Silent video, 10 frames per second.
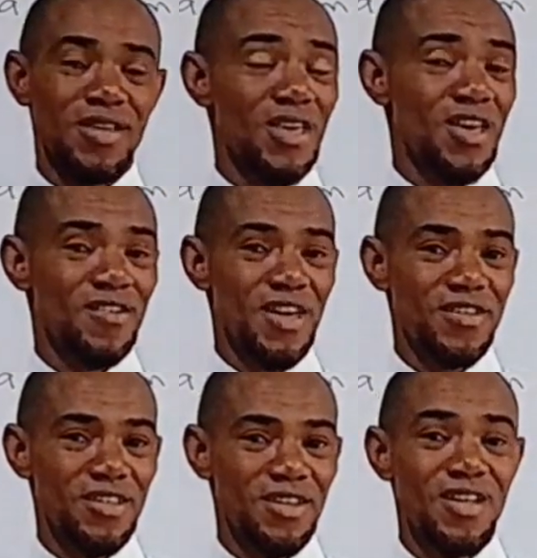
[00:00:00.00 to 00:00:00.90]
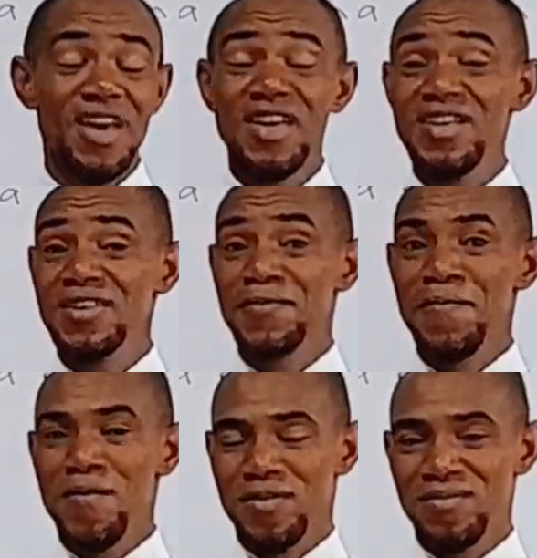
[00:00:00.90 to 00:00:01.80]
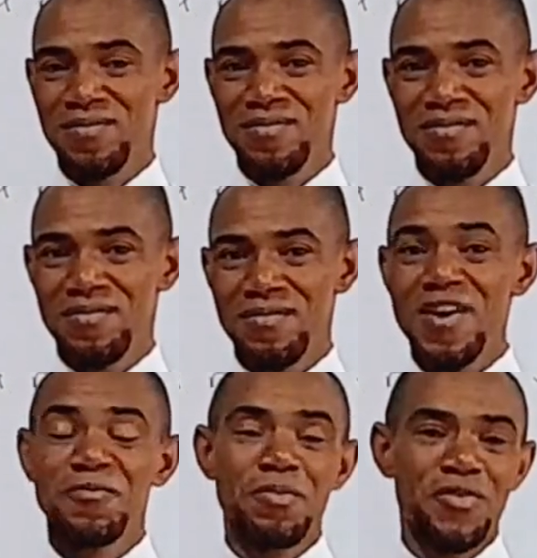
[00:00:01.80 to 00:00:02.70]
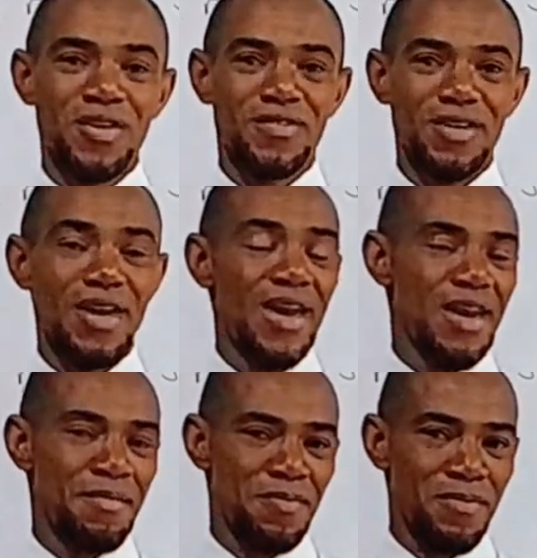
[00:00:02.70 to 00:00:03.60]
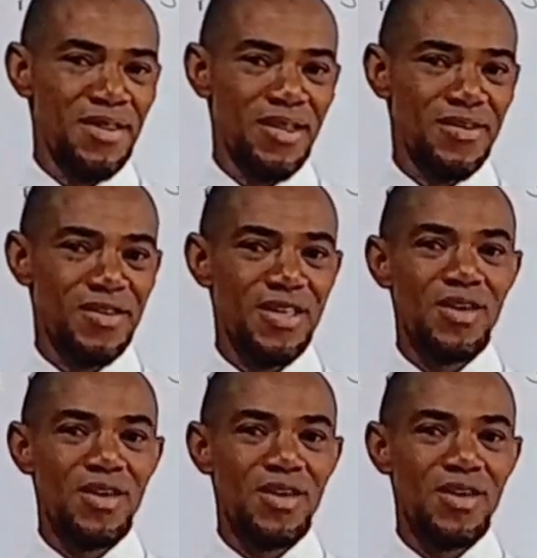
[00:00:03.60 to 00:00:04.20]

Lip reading: exciting, and yet fun experience in learning mathematics,